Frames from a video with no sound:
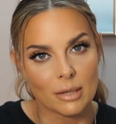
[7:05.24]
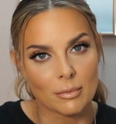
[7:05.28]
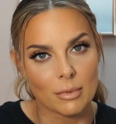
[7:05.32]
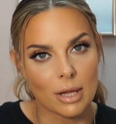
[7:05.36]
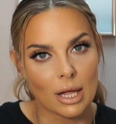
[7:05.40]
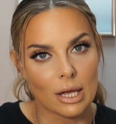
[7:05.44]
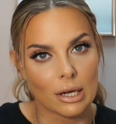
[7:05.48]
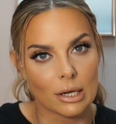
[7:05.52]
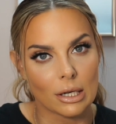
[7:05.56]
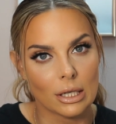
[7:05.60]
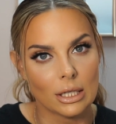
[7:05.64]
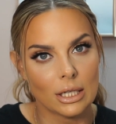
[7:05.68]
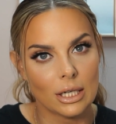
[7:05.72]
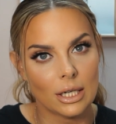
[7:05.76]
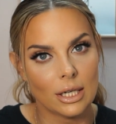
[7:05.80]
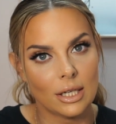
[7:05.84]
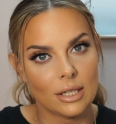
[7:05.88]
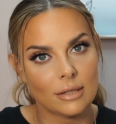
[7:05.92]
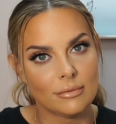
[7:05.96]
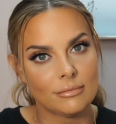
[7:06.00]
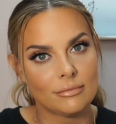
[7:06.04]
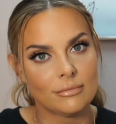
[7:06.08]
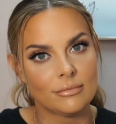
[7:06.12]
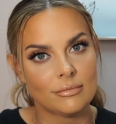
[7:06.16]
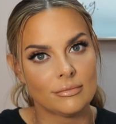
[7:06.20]
And I'm like,
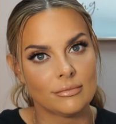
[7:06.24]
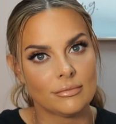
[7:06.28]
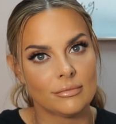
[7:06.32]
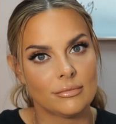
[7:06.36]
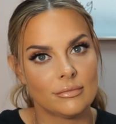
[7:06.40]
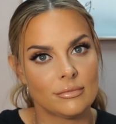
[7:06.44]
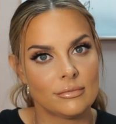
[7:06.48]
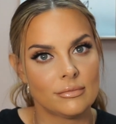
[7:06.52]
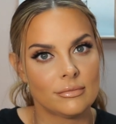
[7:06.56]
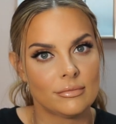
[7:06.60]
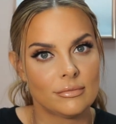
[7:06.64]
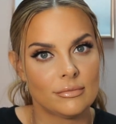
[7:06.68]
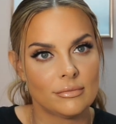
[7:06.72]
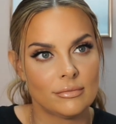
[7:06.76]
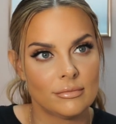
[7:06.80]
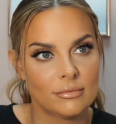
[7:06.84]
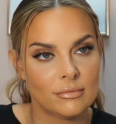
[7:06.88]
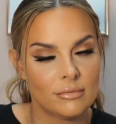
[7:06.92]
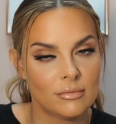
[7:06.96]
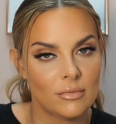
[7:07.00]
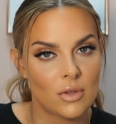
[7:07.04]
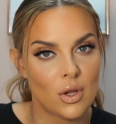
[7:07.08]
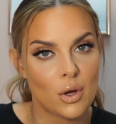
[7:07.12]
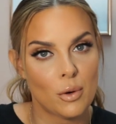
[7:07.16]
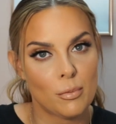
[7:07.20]

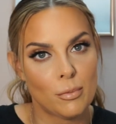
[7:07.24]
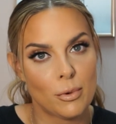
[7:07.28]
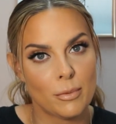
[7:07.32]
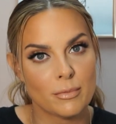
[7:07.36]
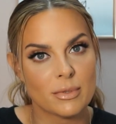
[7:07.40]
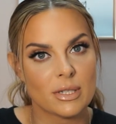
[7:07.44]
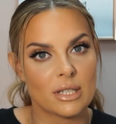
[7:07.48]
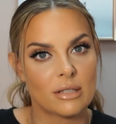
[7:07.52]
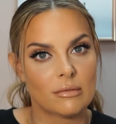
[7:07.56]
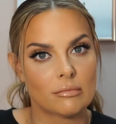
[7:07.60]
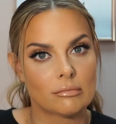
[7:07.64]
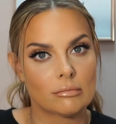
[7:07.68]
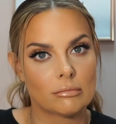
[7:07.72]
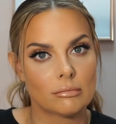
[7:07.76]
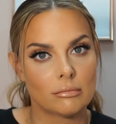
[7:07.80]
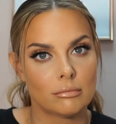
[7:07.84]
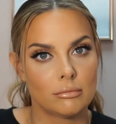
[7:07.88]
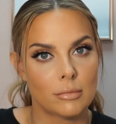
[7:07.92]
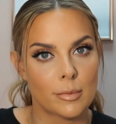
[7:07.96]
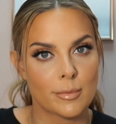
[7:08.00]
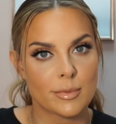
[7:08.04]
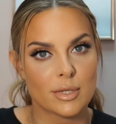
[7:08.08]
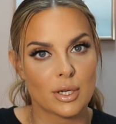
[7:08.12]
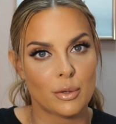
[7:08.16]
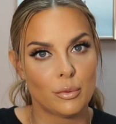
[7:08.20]
yeah, mum's at
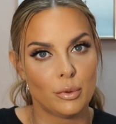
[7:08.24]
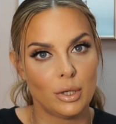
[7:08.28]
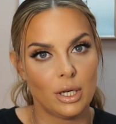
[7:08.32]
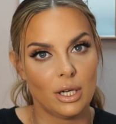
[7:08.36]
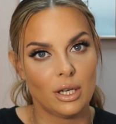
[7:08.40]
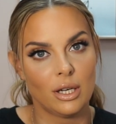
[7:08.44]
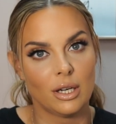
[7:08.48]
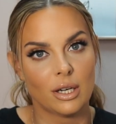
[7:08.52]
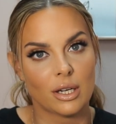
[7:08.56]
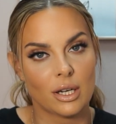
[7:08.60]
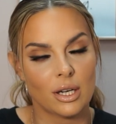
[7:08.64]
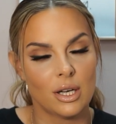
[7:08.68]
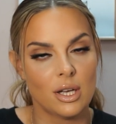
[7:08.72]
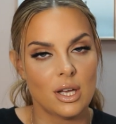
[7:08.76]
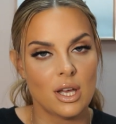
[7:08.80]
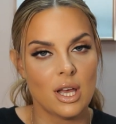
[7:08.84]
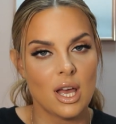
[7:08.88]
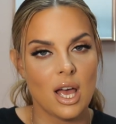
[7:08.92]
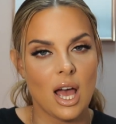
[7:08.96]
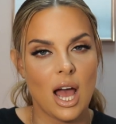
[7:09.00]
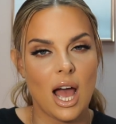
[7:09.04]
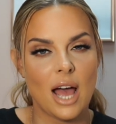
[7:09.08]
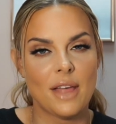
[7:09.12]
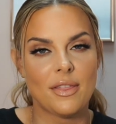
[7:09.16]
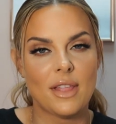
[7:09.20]
work.
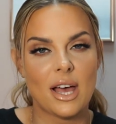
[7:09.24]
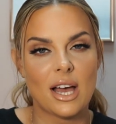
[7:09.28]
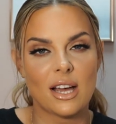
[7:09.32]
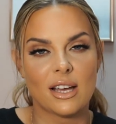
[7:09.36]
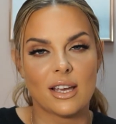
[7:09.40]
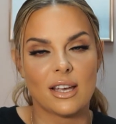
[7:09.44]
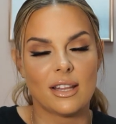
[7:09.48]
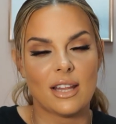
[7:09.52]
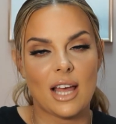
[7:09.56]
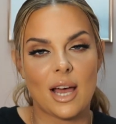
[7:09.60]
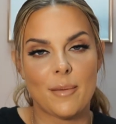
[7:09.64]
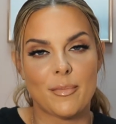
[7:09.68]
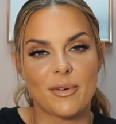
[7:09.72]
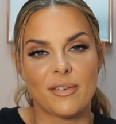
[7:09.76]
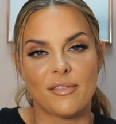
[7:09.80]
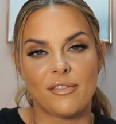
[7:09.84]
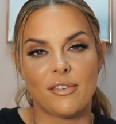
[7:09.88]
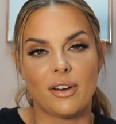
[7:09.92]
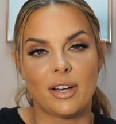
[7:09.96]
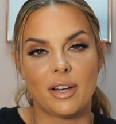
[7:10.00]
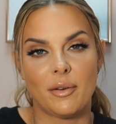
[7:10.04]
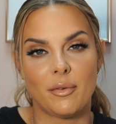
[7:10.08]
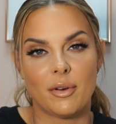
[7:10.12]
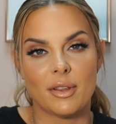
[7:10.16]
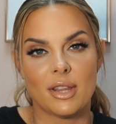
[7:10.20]
And that can happen
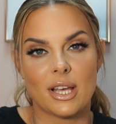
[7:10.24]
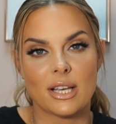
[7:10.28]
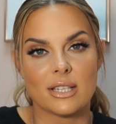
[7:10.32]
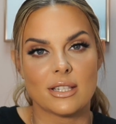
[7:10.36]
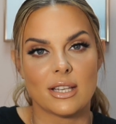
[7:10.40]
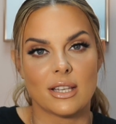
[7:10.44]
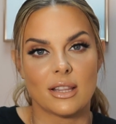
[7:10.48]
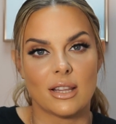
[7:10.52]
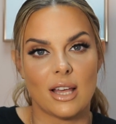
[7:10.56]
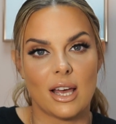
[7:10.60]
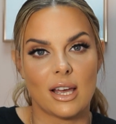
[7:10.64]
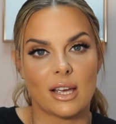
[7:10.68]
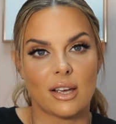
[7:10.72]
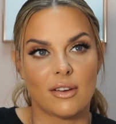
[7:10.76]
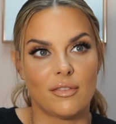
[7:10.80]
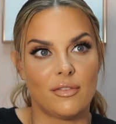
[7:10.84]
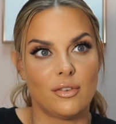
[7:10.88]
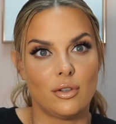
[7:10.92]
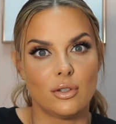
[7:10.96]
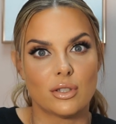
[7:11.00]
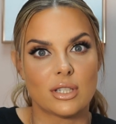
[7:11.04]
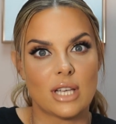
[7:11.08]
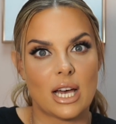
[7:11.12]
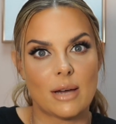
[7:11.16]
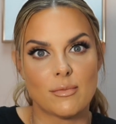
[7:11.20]
for anyone that's in like a
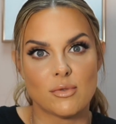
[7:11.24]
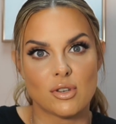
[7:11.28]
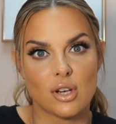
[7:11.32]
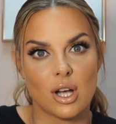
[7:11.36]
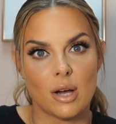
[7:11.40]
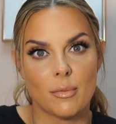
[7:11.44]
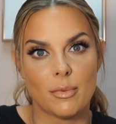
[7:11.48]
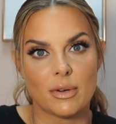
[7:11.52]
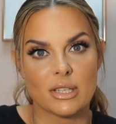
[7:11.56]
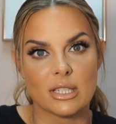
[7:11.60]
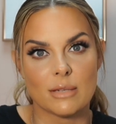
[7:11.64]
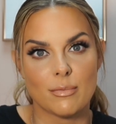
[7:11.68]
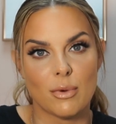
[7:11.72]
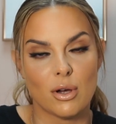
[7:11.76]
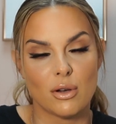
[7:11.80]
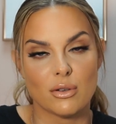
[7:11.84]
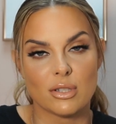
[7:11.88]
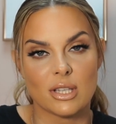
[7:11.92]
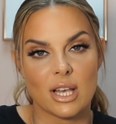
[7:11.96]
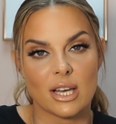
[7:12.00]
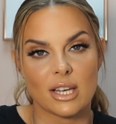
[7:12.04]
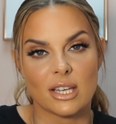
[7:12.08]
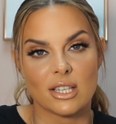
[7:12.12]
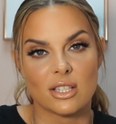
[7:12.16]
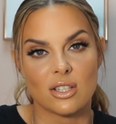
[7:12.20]
full-time job, I
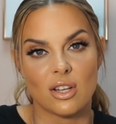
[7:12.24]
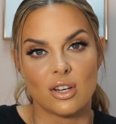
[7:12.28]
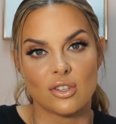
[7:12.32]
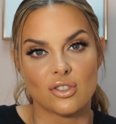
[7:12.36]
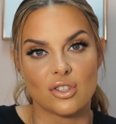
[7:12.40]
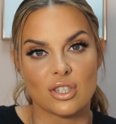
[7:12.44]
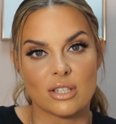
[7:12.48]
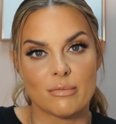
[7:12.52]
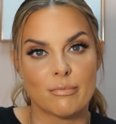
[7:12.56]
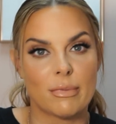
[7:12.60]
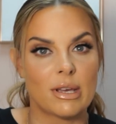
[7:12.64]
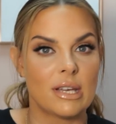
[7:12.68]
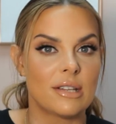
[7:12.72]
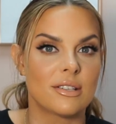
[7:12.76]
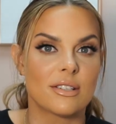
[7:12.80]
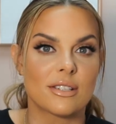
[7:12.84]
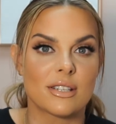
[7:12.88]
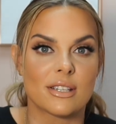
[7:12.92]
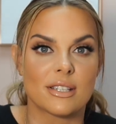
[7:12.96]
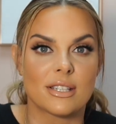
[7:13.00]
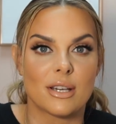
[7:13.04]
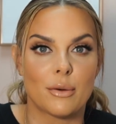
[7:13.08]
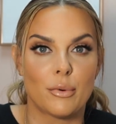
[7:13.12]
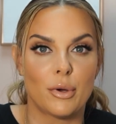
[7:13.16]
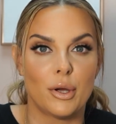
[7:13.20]
suppose. Like, it's not just me
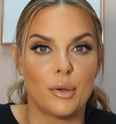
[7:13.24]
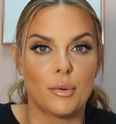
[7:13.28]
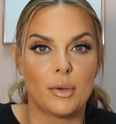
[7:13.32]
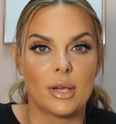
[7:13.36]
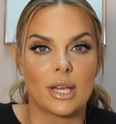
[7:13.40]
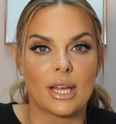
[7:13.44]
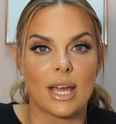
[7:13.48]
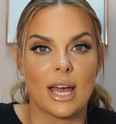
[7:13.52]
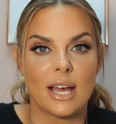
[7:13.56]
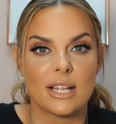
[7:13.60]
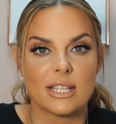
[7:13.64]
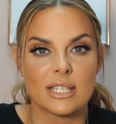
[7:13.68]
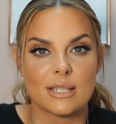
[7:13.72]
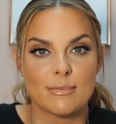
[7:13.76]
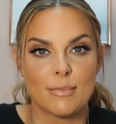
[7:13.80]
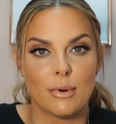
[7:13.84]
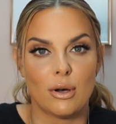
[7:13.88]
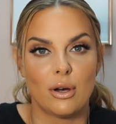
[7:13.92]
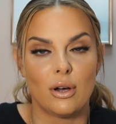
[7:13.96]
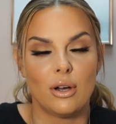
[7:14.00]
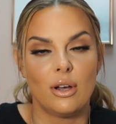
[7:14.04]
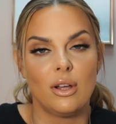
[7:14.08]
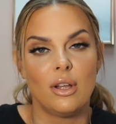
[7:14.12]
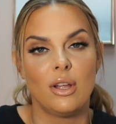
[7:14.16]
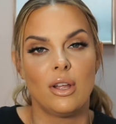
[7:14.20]
just because I work weekends,
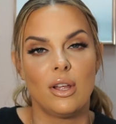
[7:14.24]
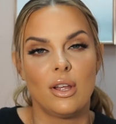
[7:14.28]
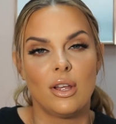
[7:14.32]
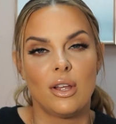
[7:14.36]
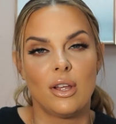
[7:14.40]
but